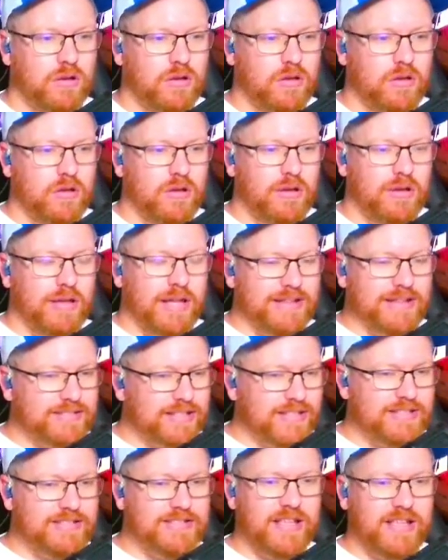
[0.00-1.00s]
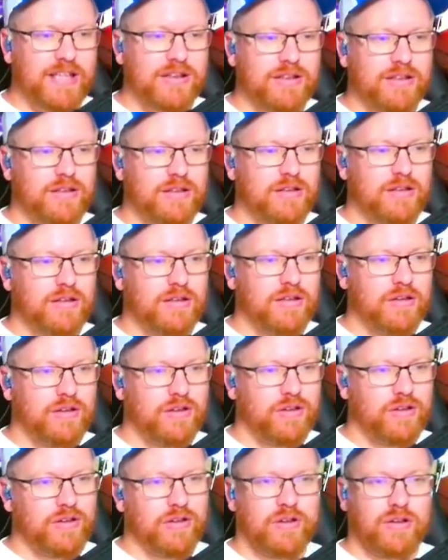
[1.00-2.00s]
And since then,
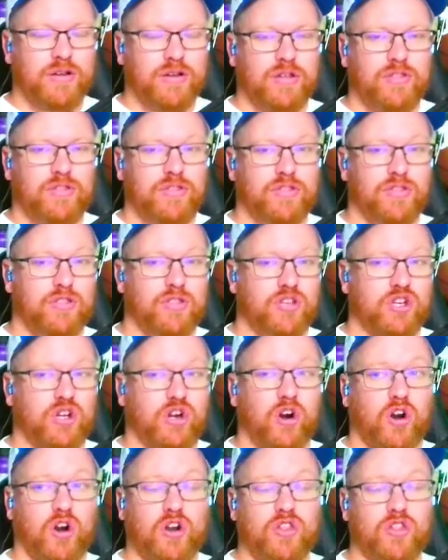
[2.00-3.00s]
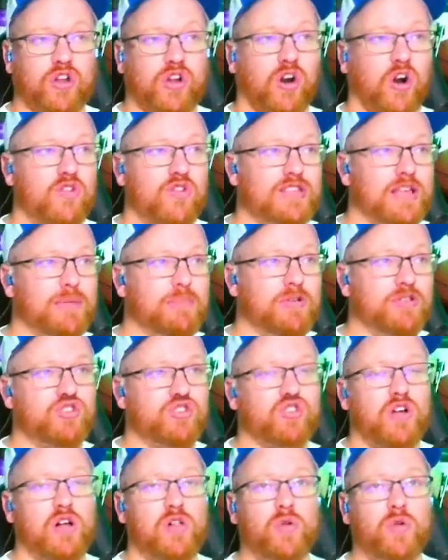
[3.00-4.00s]
the Cardinals have been
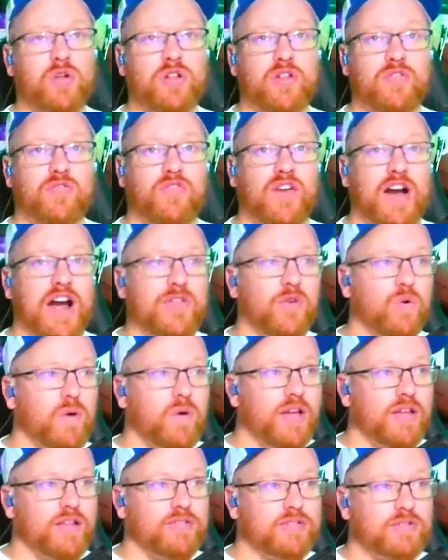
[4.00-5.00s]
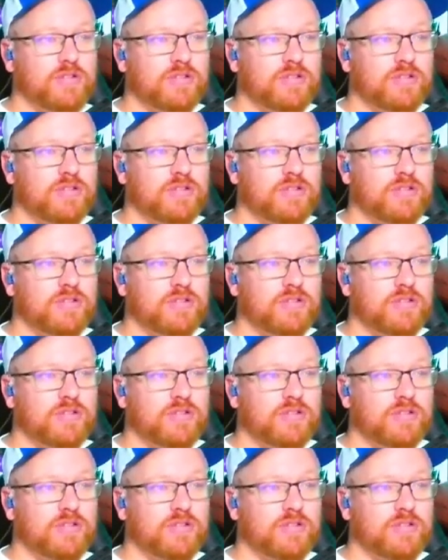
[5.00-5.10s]
struggling to find their ways.